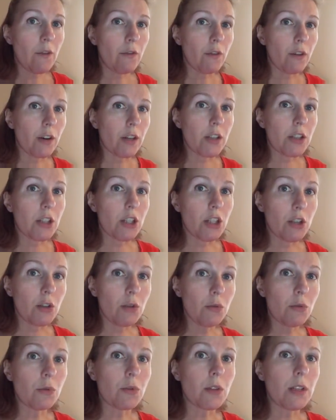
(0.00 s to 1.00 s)
for us to
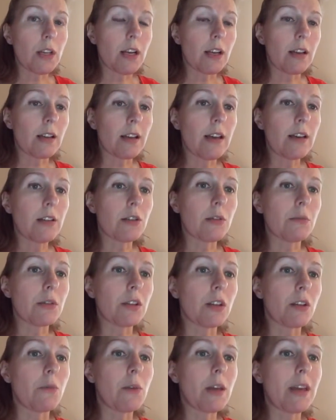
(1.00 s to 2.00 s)
use in a classroom
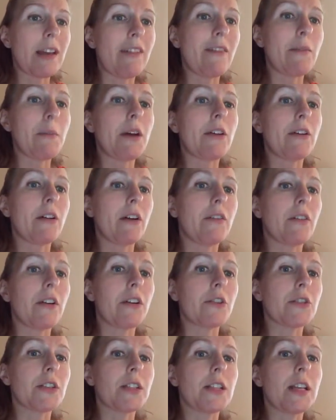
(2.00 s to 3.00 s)
so that we can have a better
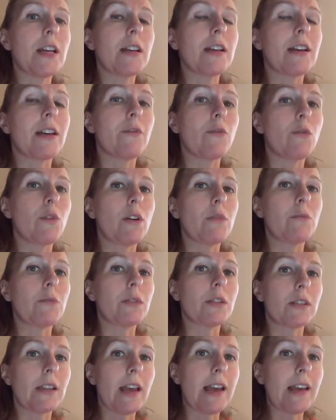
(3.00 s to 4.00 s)
understanding of what it
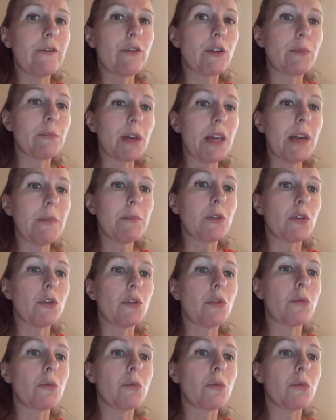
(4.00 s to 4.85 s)
was like for people